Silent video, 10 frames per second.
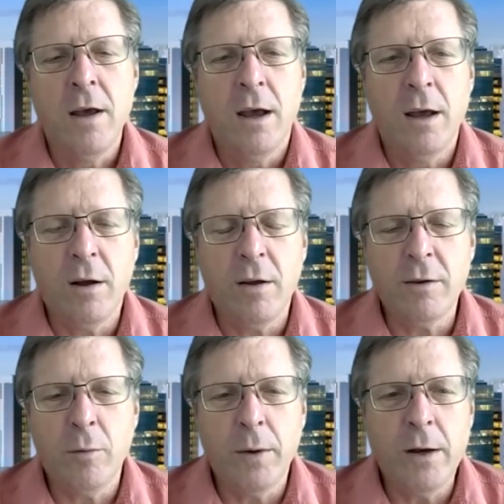And
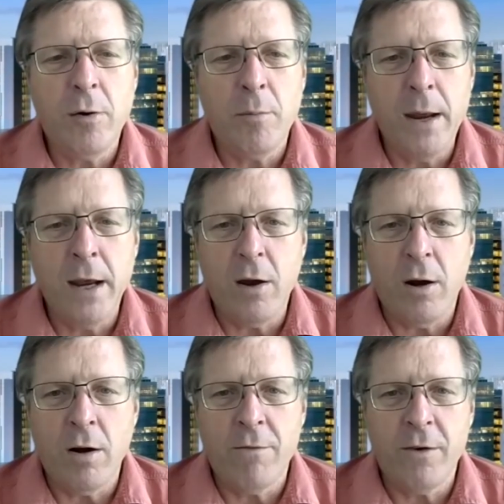also, we don't make
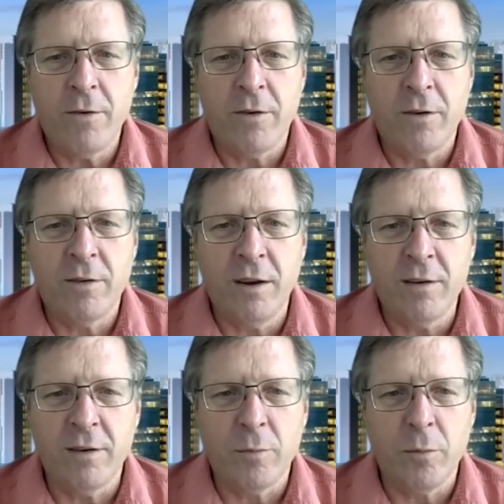artificial
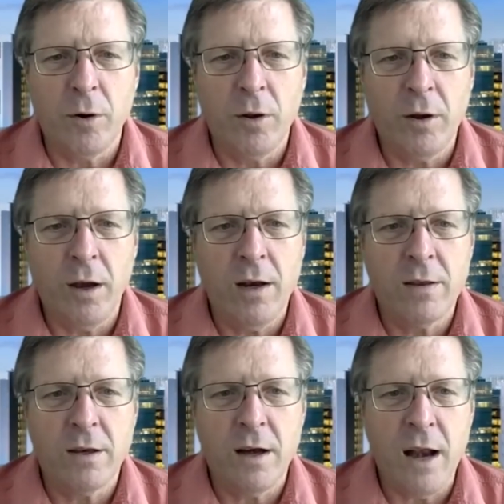diseases. We're looking
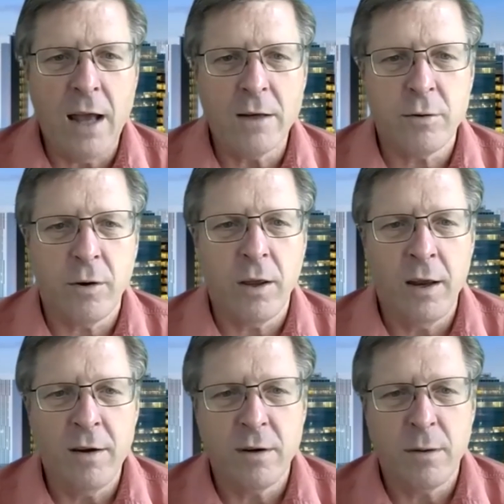at the natural
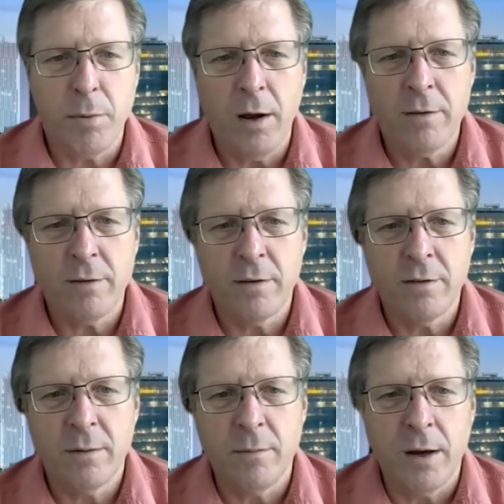aging
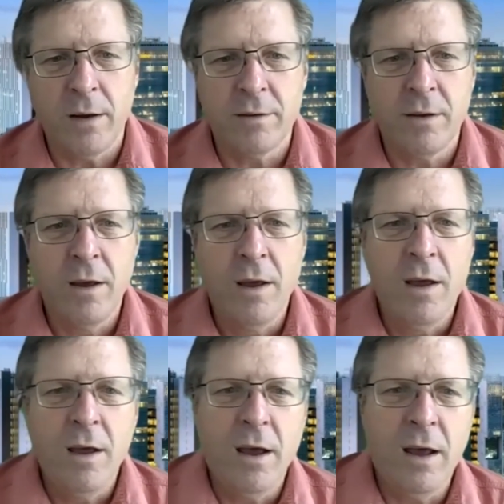process in mice.
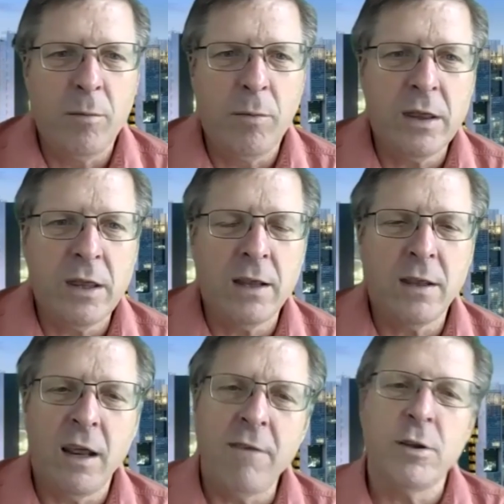And we think
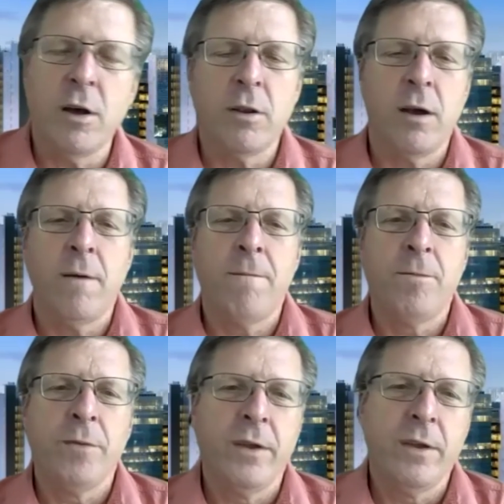that even though the
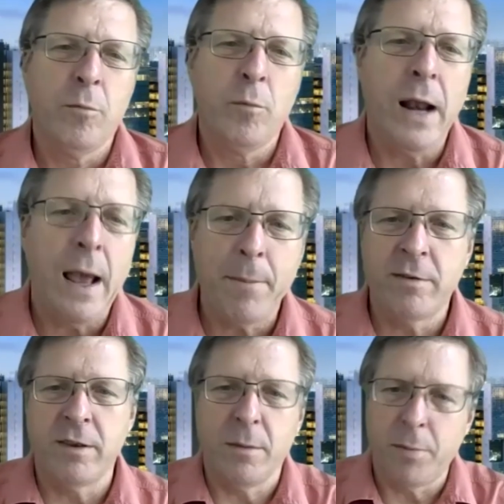what
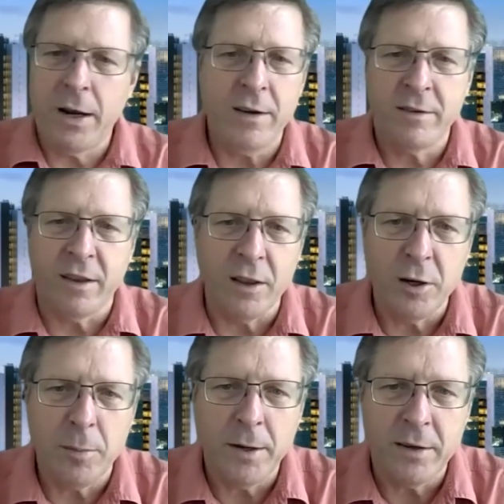happens in the brain is a
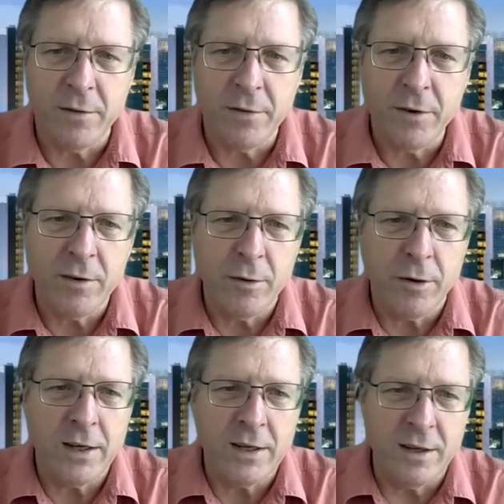little bit different. You
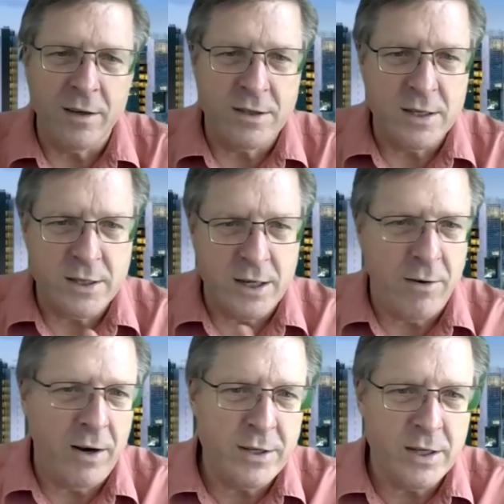get
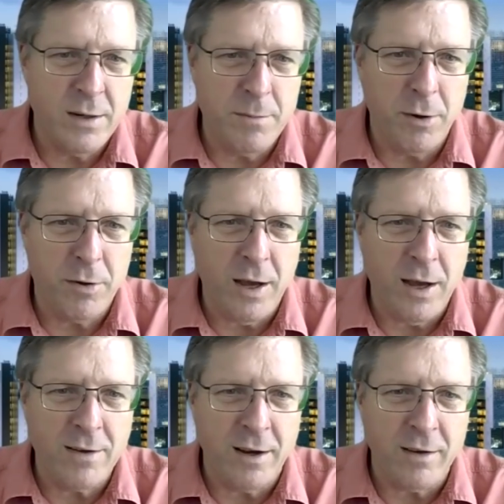degeneration in both
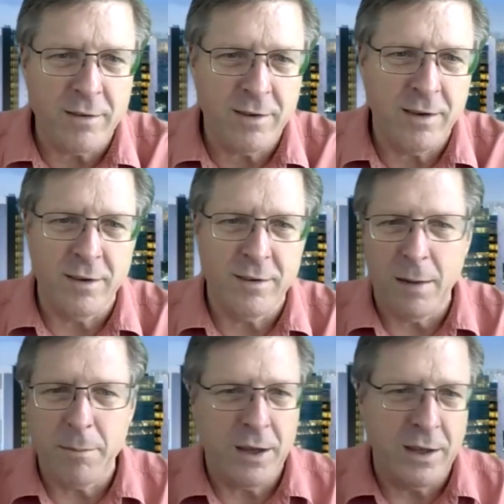contexts, and the
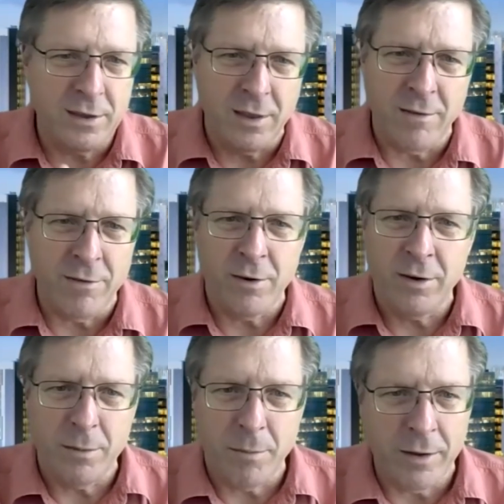same thing in the liver
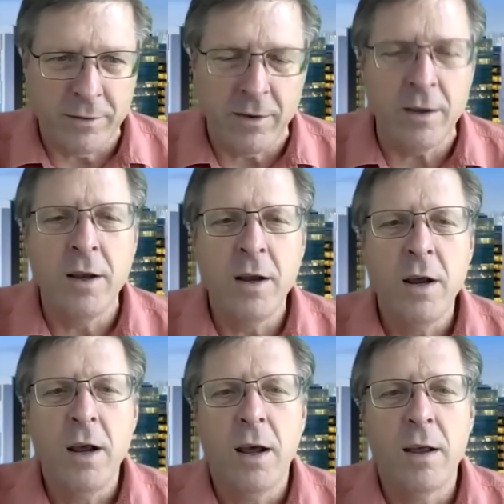and the muscle.
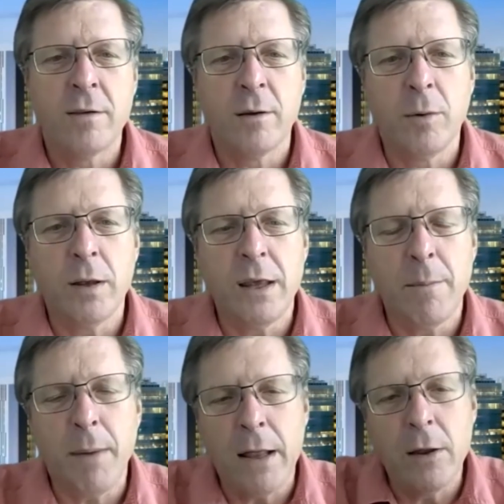And so we
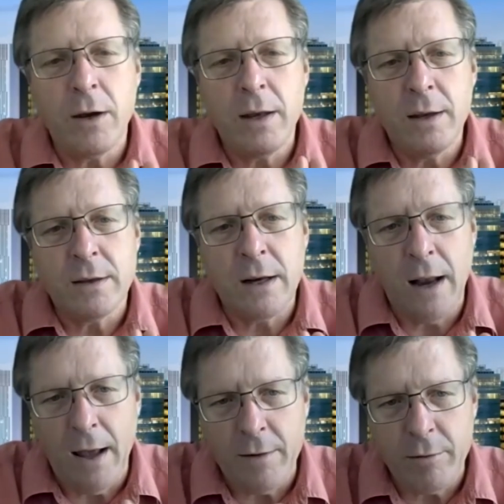think by looking at the
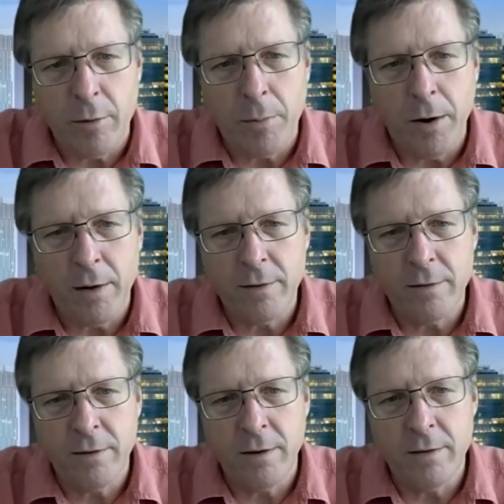natural
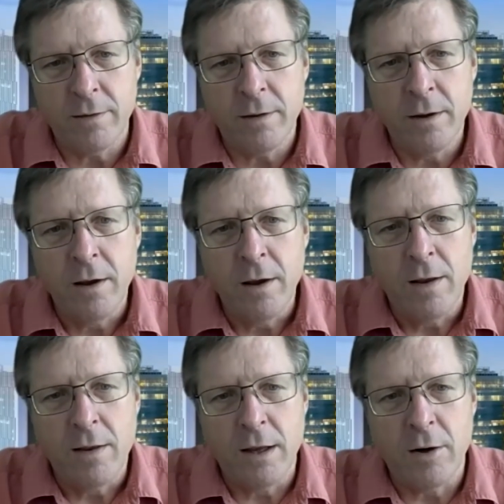processes
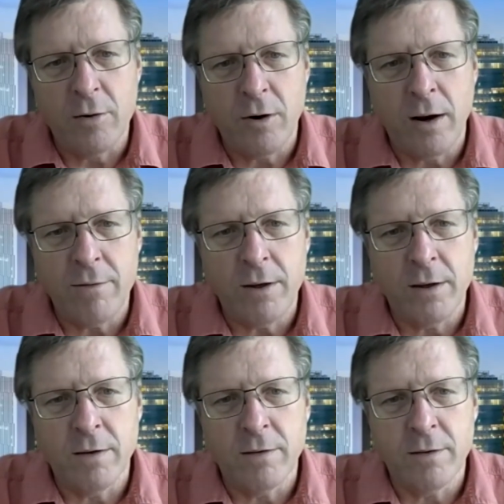that are driving
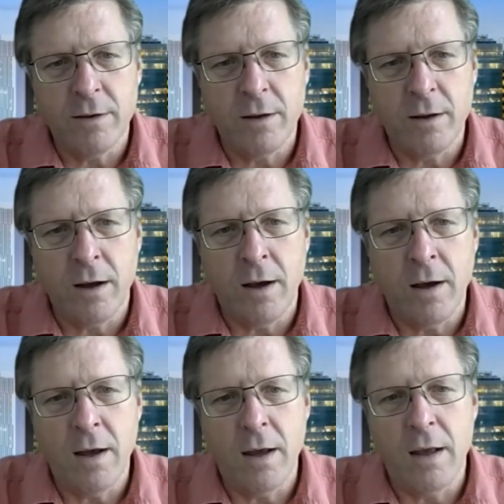this
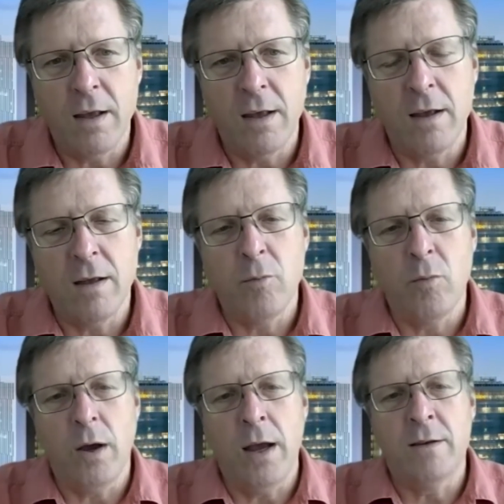uh,
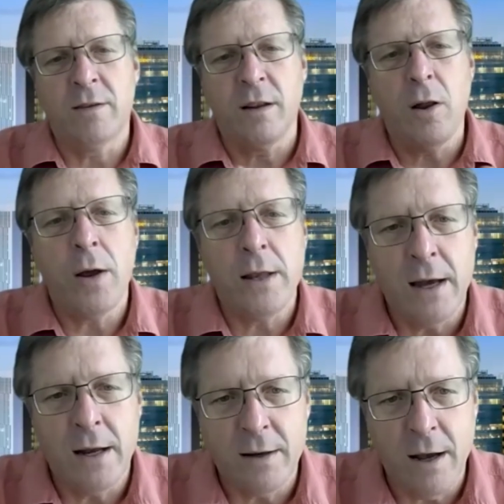and slowing
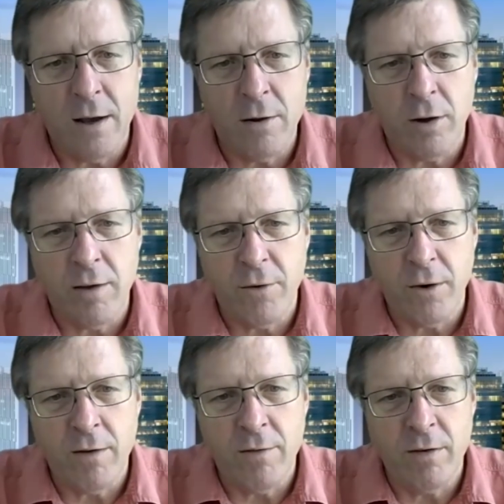that down, looking for
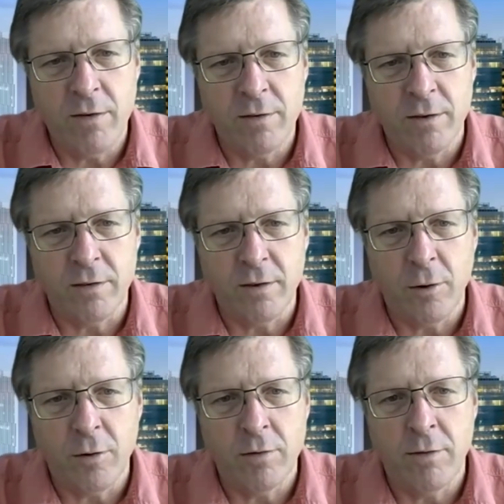interventions that
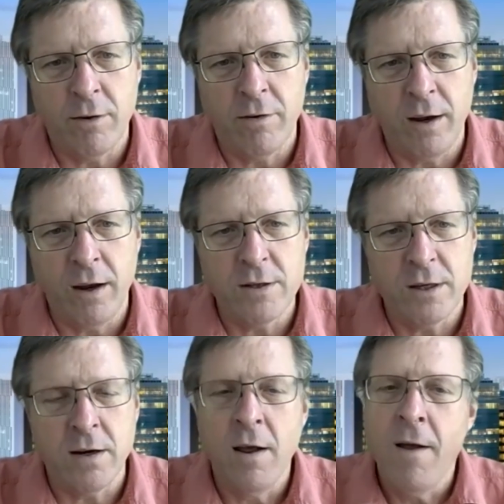slow or reverse
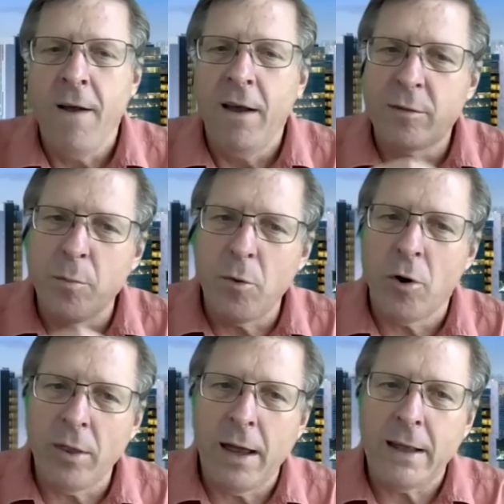aging, it's
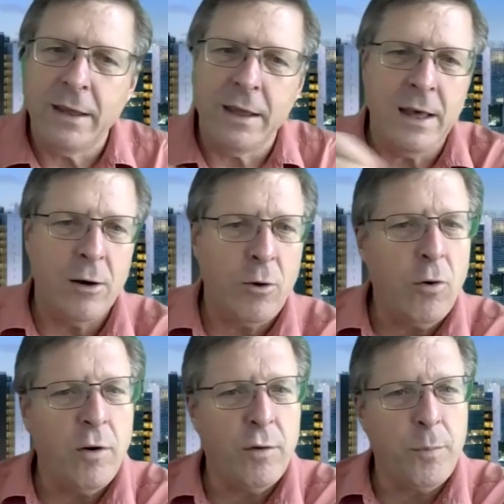more likely that'll
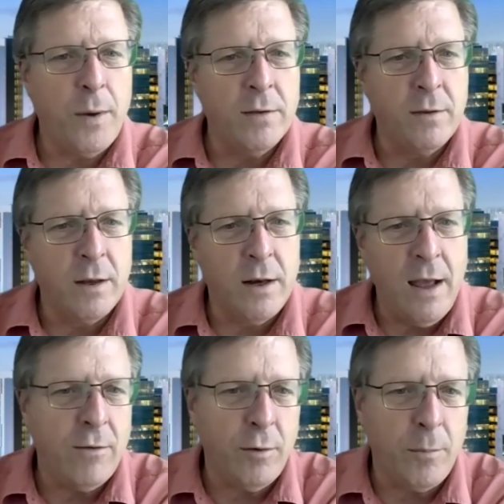correspond to the
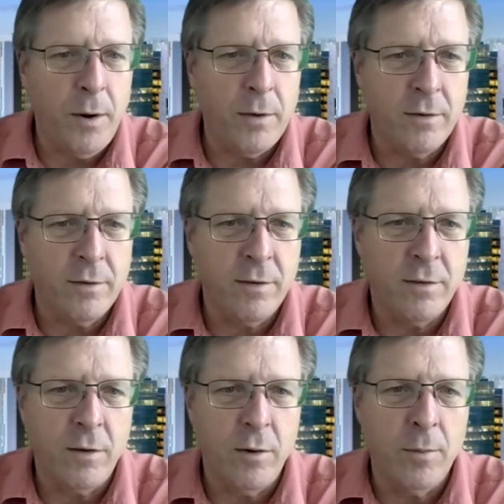natural
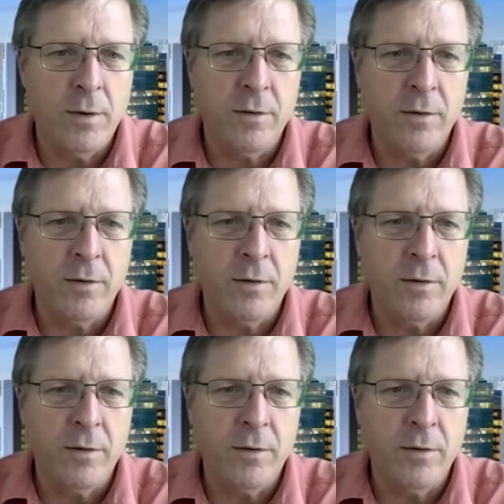processes in humans.